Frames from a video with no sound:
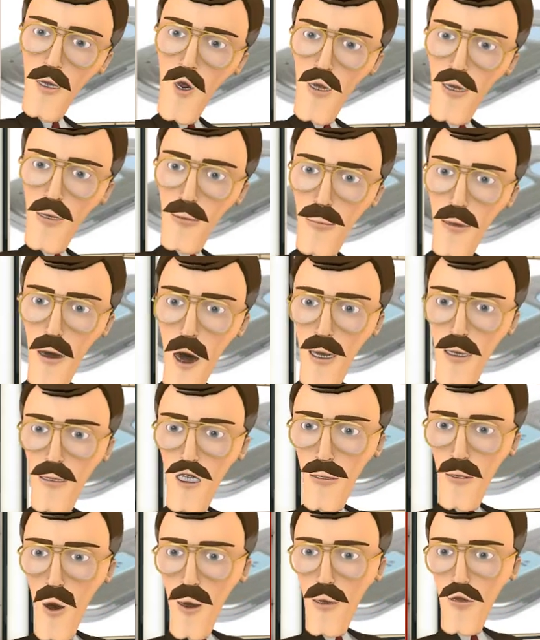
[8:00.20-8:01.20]

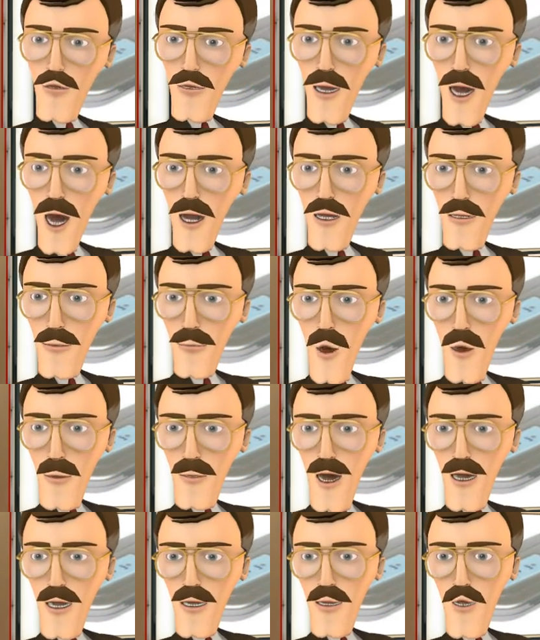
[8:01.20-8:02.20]
£3 per device per
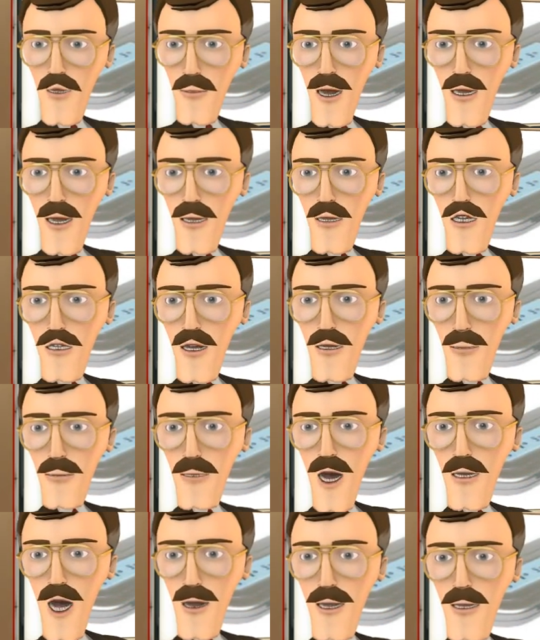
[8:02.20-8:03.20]
month, but this is
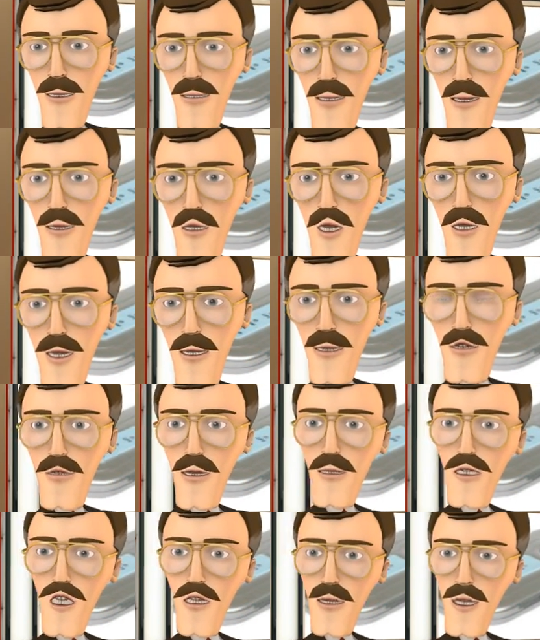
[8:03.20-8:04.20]
payable initially
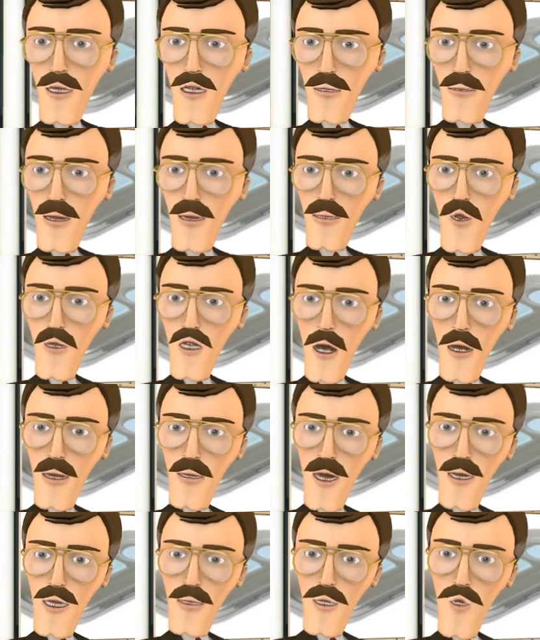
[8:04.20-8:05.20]
for 6 months
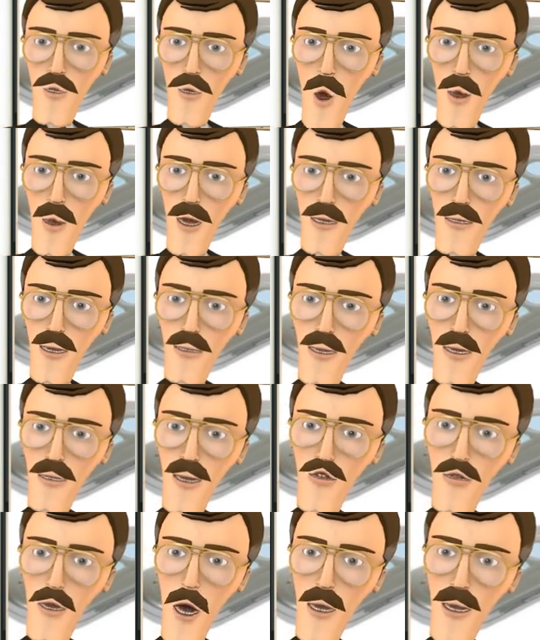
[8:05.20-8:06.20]
and then quarterly in
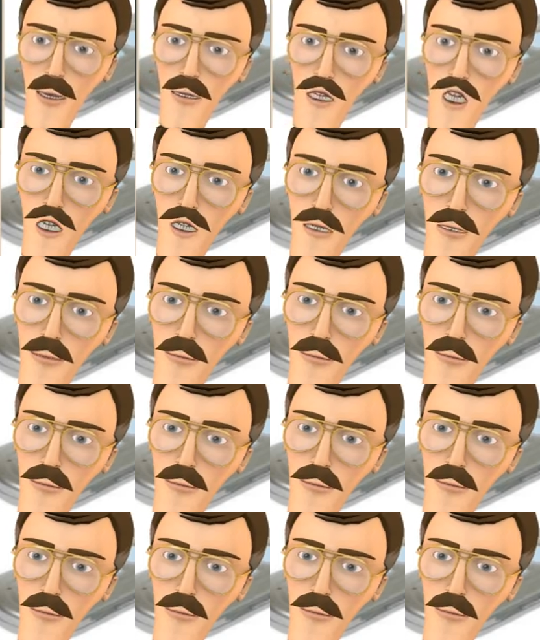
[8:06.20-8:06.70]
advance.